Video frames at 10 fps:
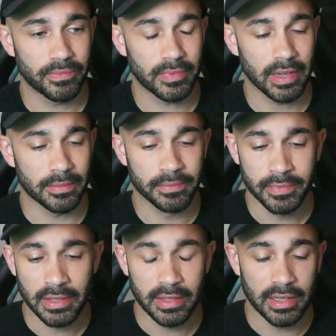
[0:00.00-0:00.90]
Yeah.
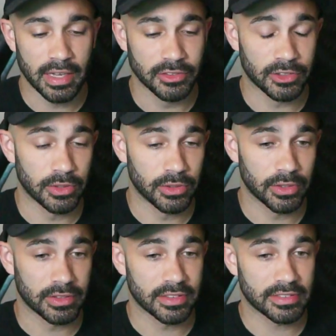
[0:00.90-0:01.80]
And so
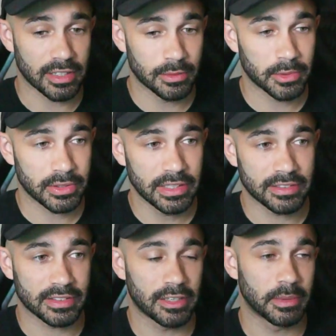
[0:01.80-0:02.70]
during the ceremony,
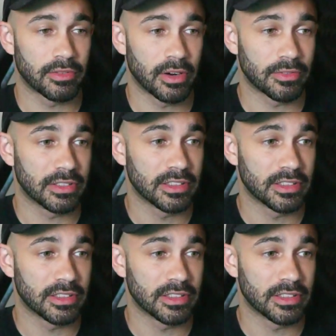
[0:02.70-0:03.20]
it's going to be roughly the